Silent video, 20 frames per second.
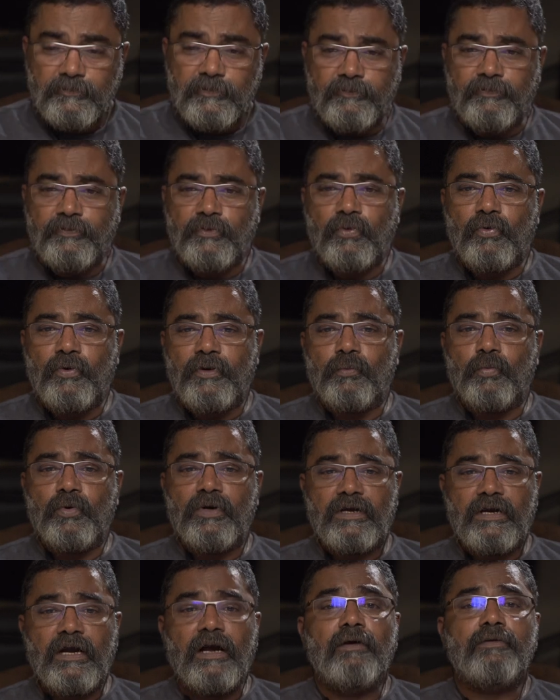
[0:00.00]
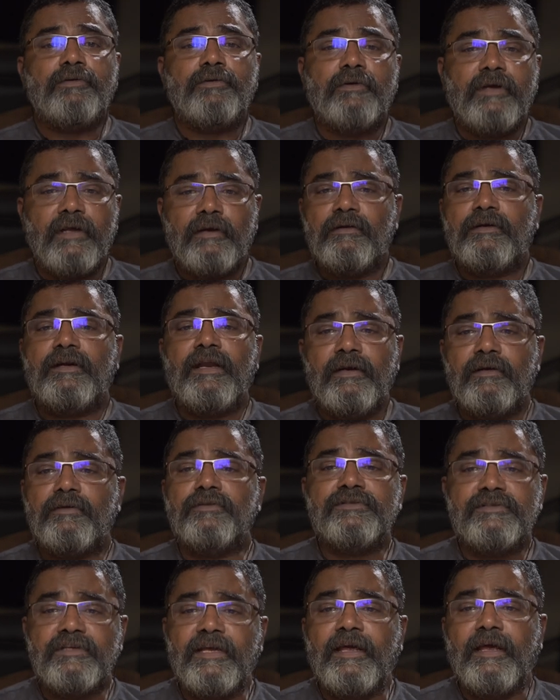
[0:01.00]
if you go and work out, you cannot tend
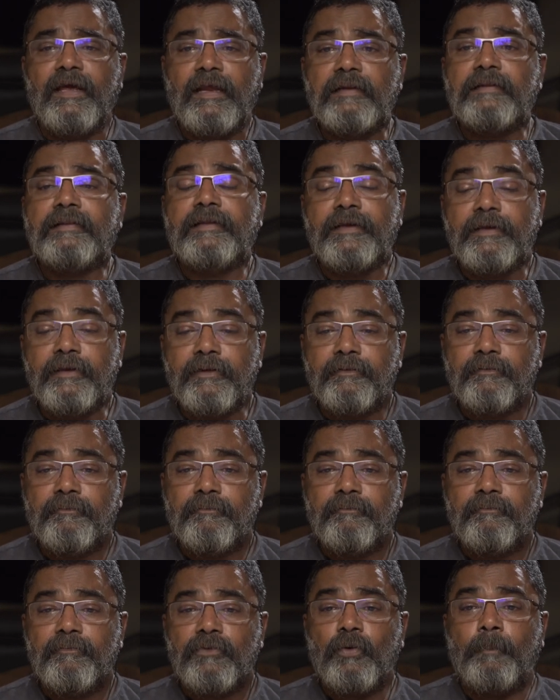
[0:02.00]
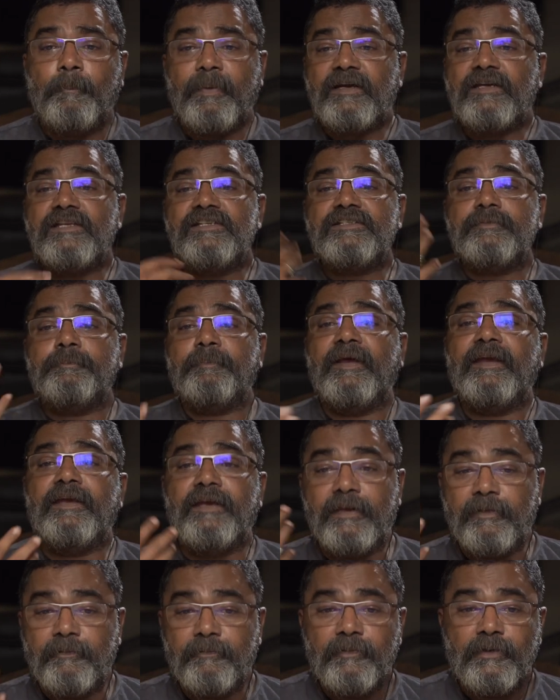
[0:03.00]
to stay healthy. You're
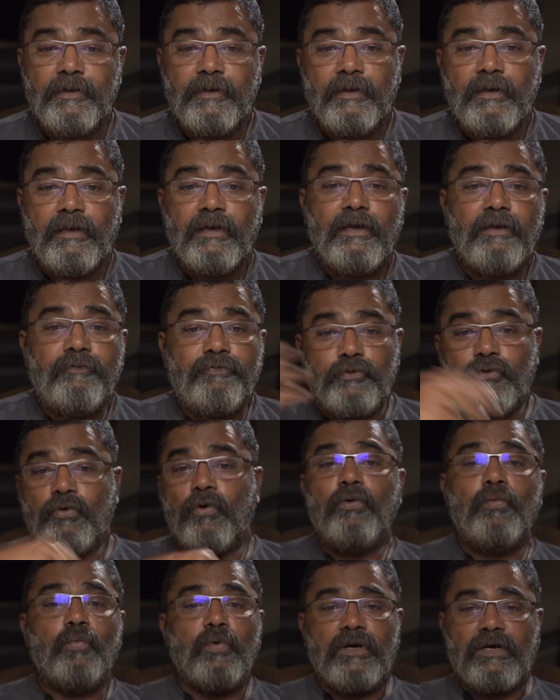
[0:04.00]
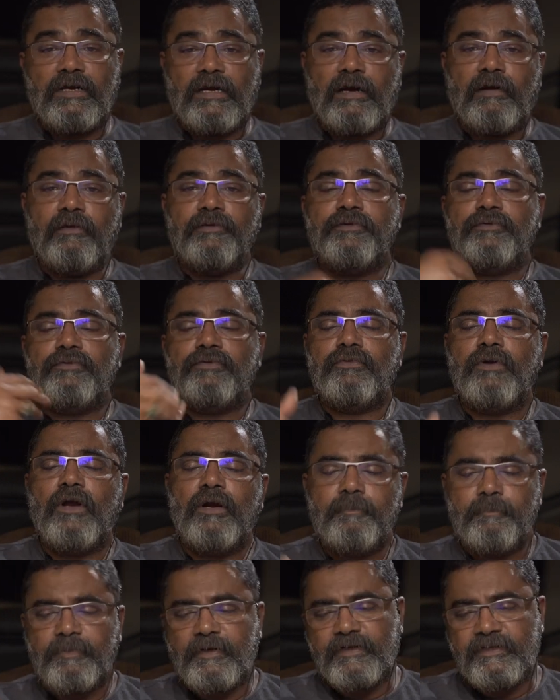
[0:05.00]
participating. If you don't work out, you do
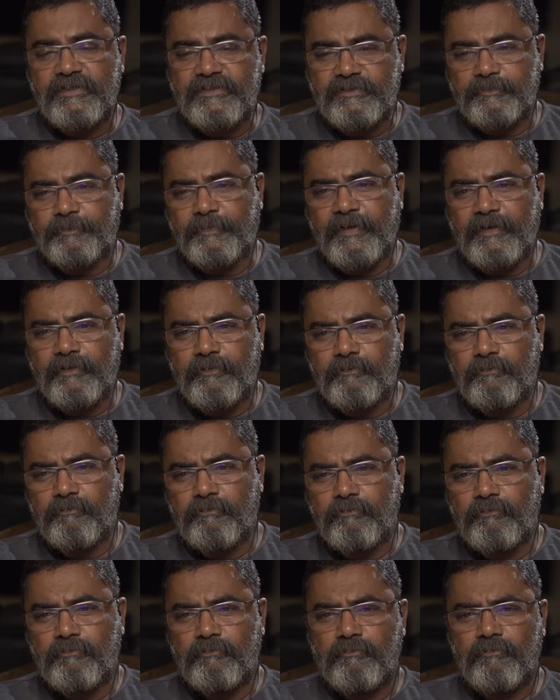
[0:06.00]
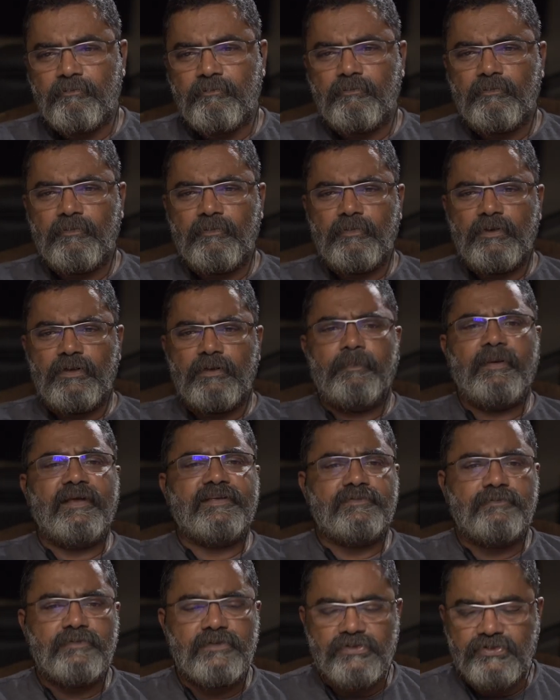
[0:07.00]
not participate in the
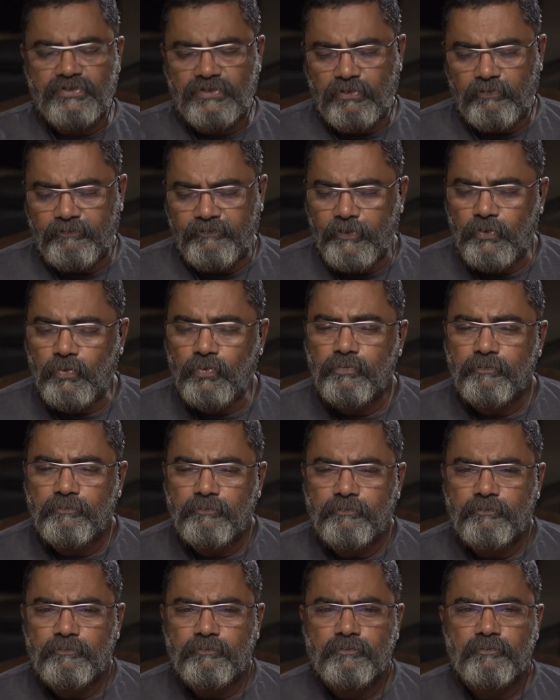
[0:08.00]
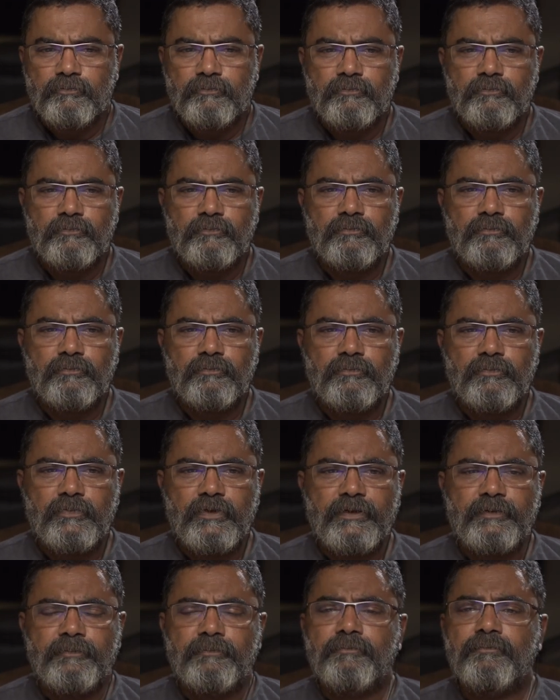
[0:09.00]
best version of you.
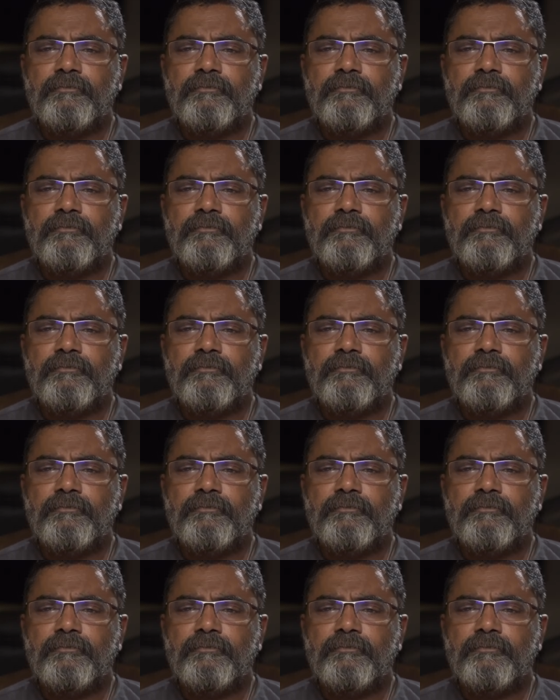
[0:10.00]
Right?